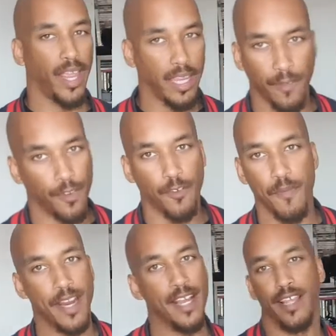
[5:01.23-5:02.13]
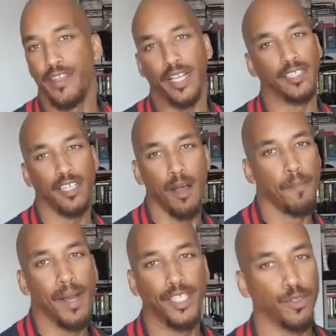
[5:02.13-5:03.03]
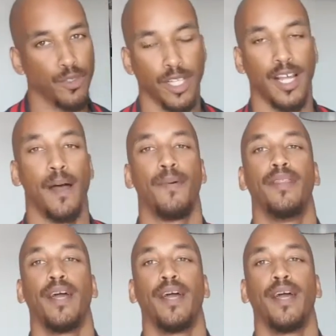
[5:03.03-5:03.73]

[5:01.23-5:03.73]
85th minute and think something magical is going to happen.